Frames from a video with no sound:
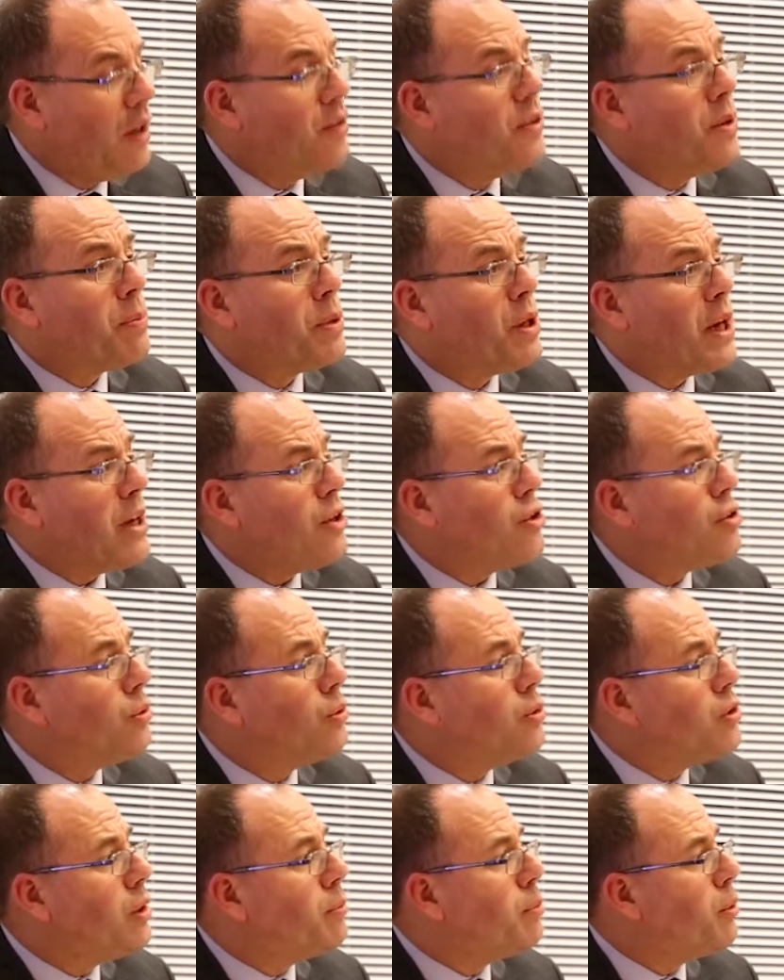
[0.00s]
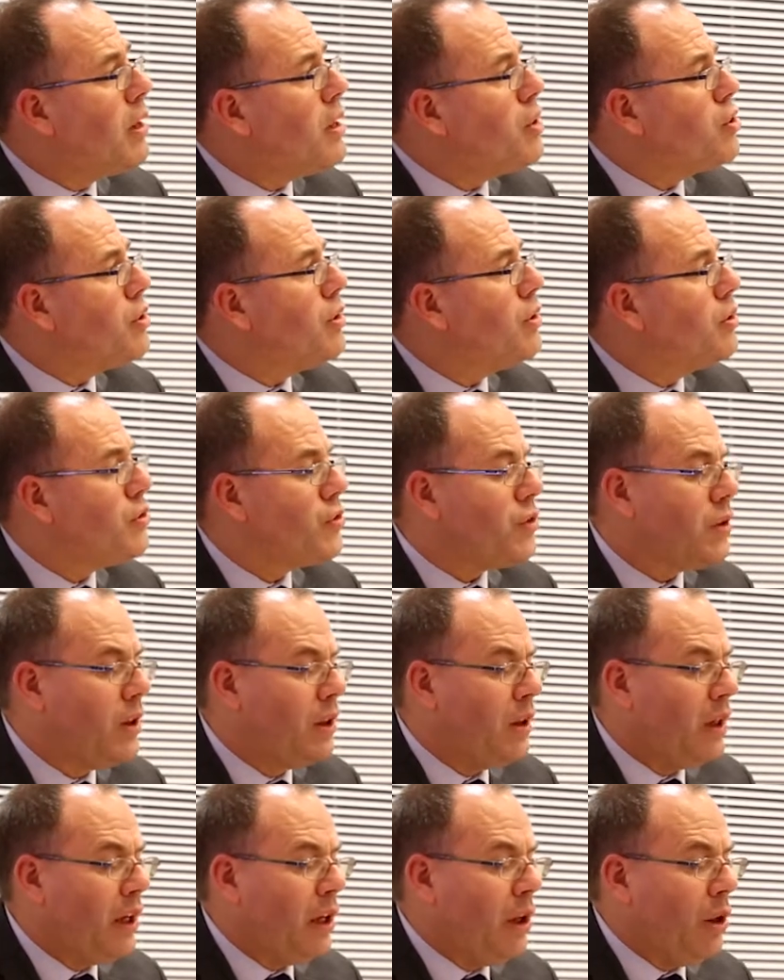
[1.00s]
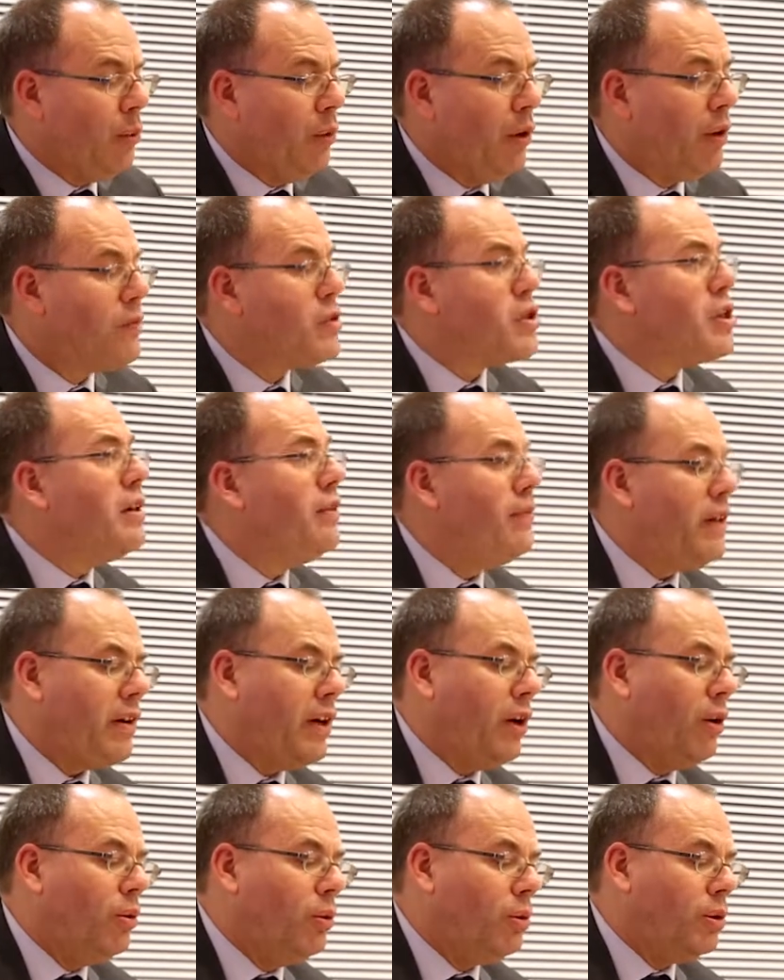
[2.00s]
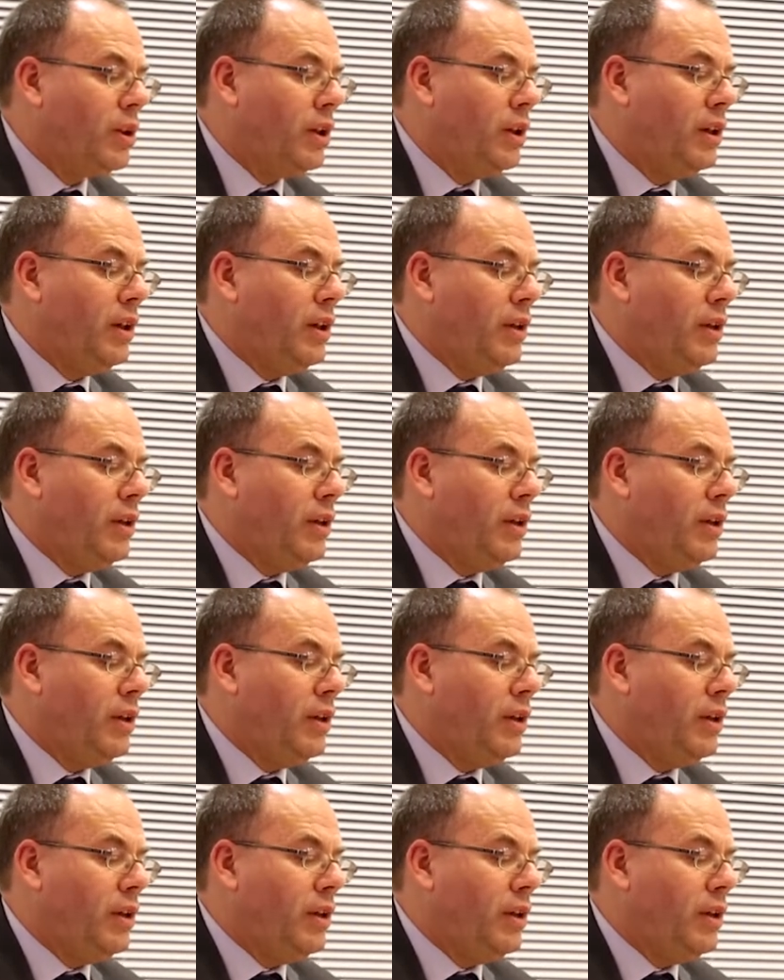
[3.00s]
the Prudential's operations. We're obviously a very old